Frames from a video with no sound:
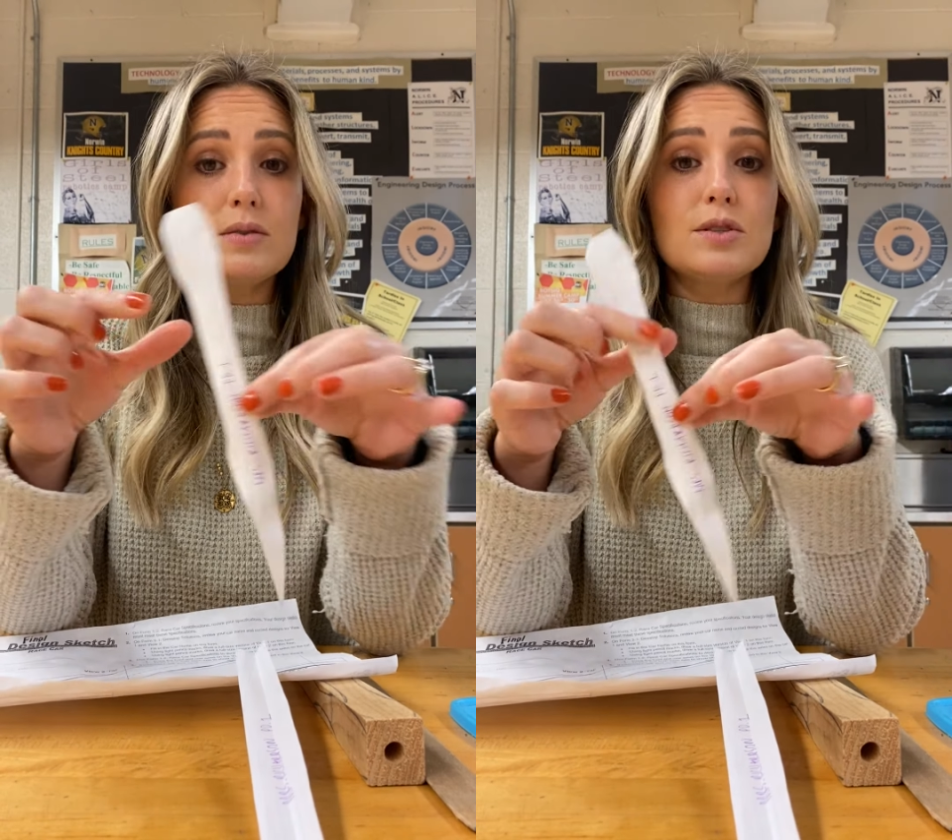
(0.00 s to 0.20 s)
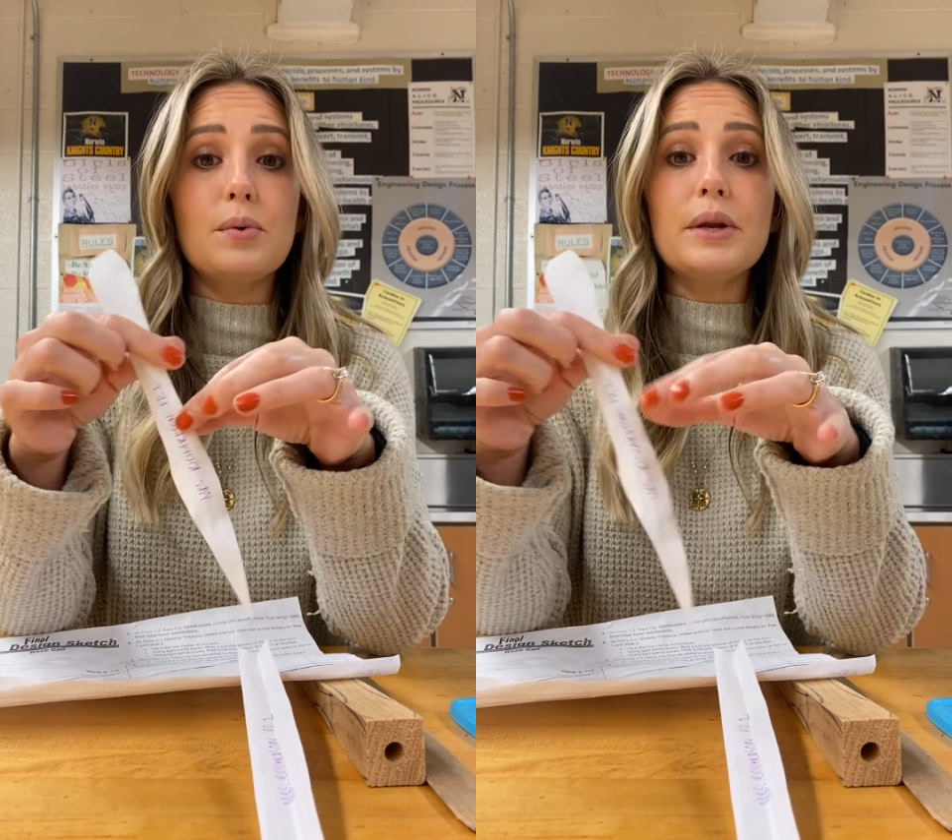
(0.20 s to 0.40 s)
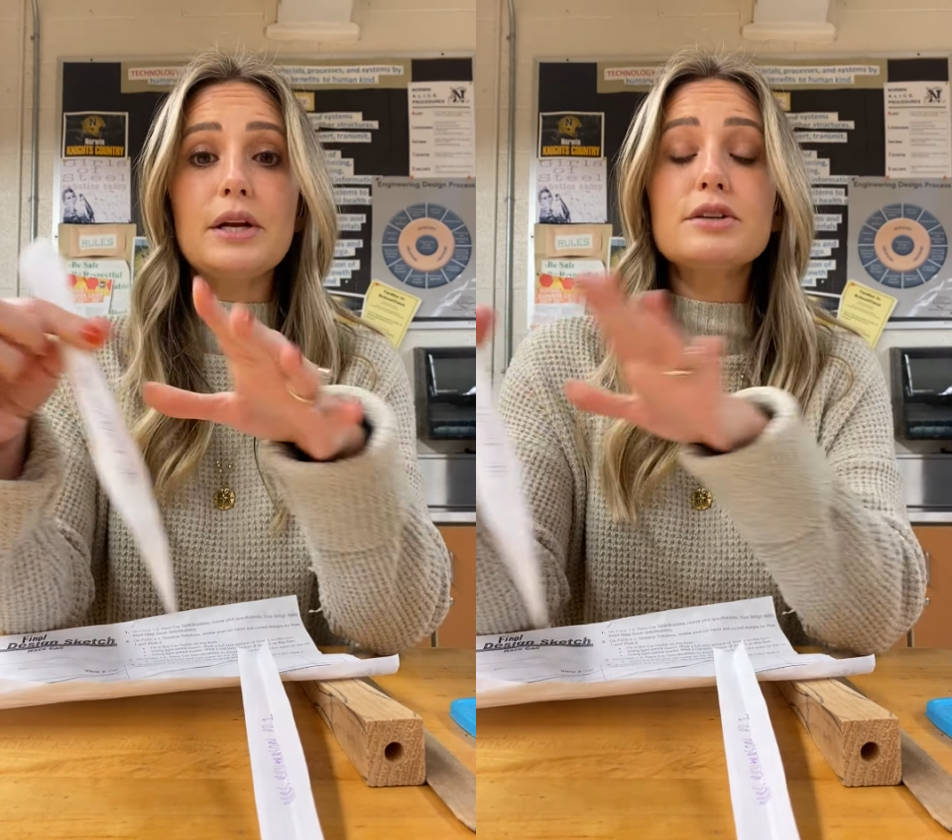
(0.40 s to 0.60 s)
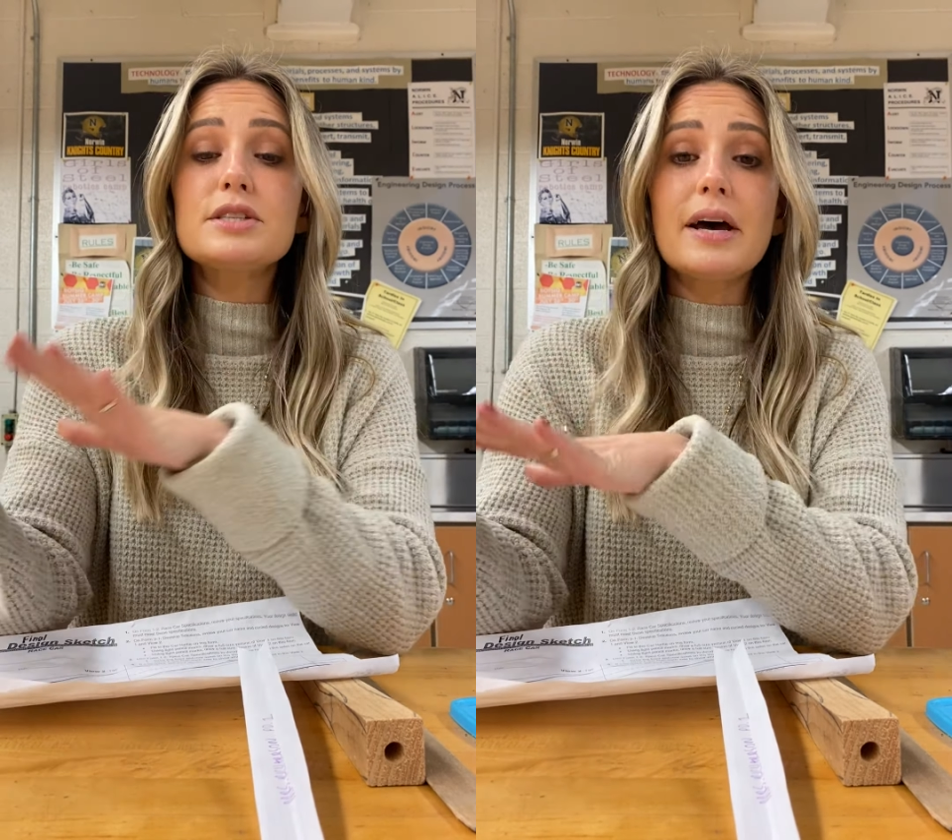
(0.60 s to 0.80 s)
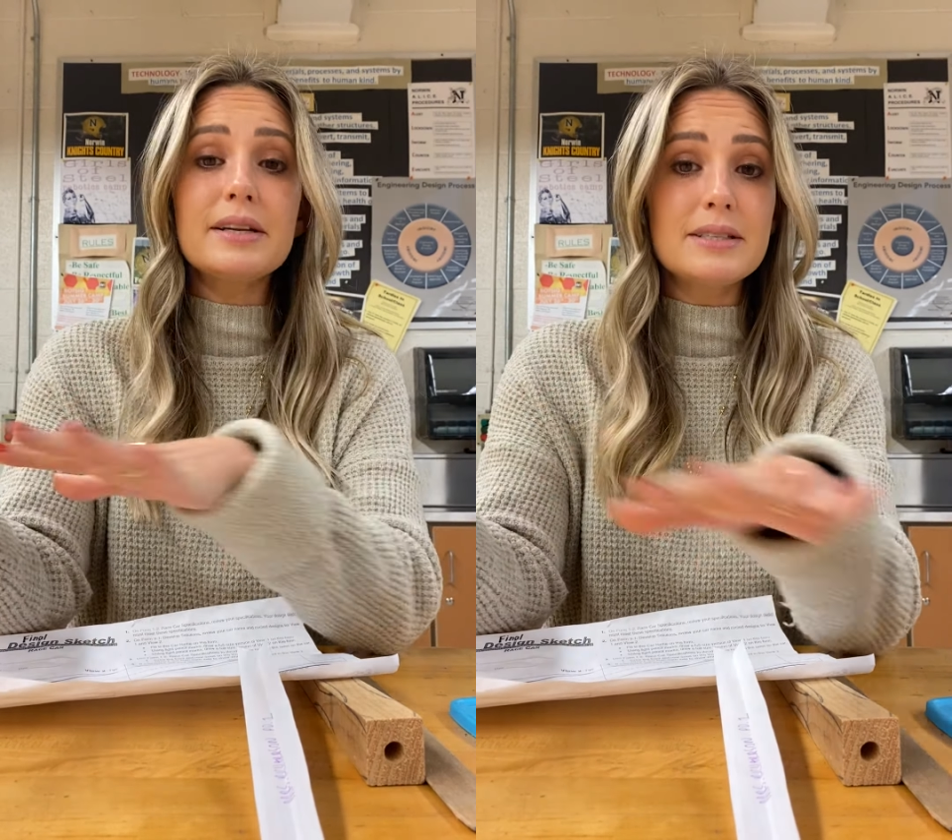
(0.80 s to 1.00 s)
So when you're
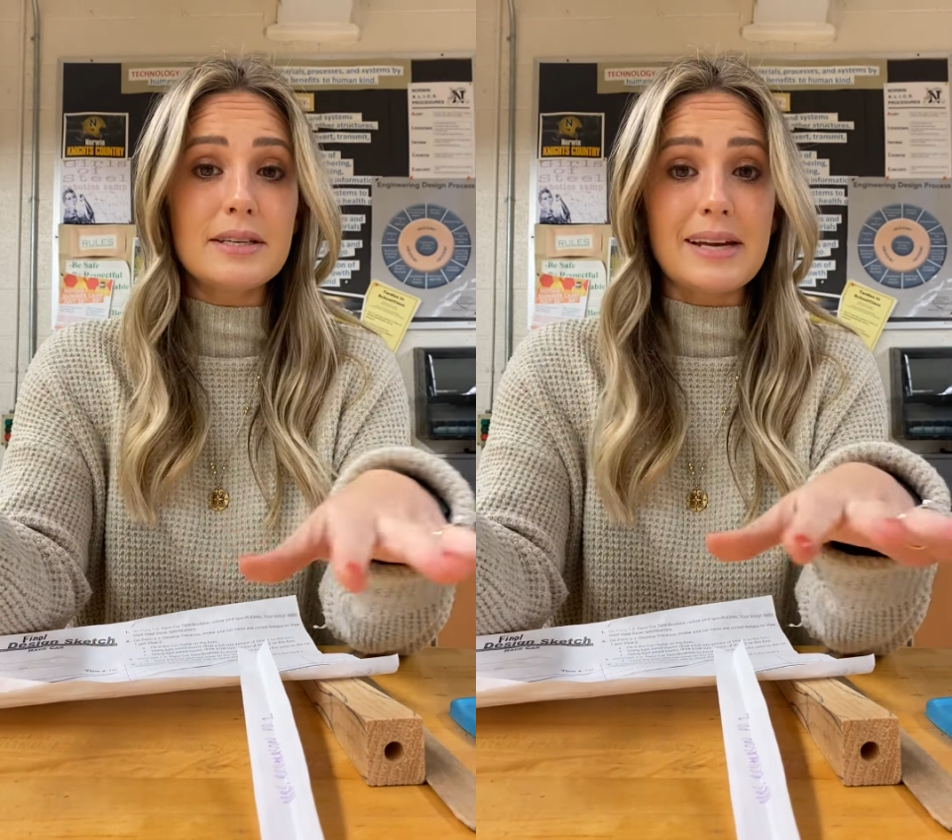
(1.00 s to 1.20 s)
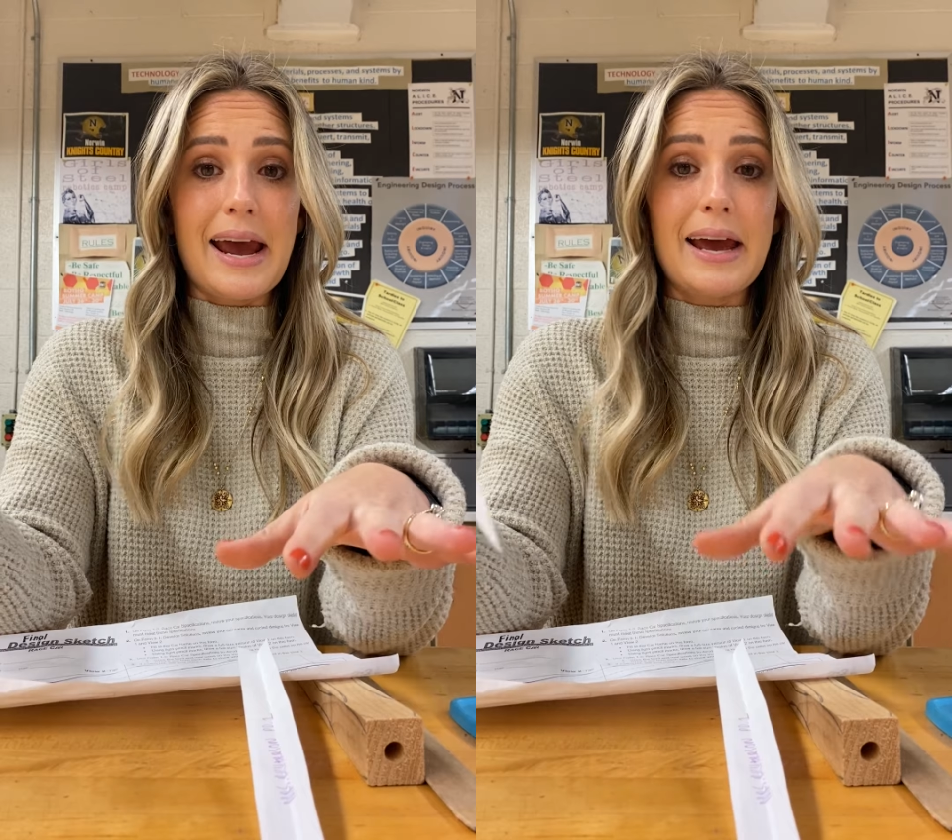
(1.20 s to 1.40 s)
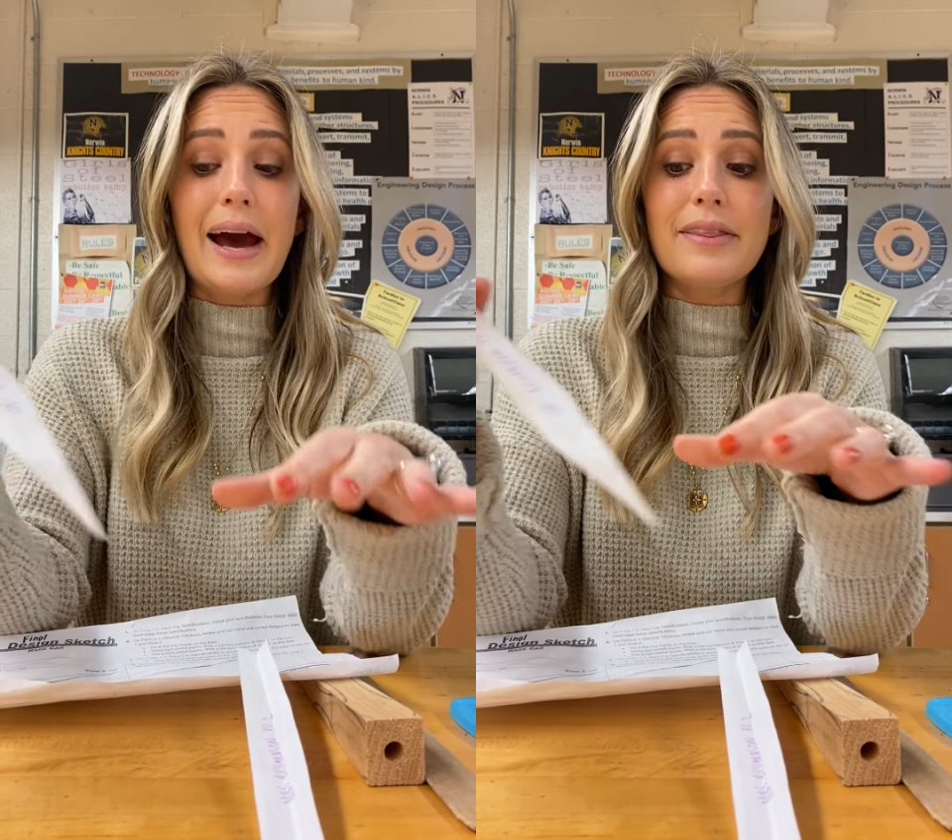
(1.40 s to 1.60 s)
done today,